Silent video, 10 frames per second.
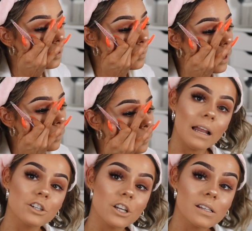And bam,
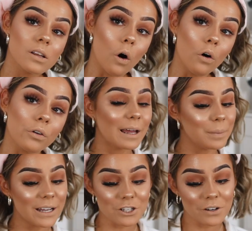lash is on. Like,
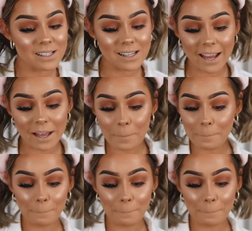bitch, honestly,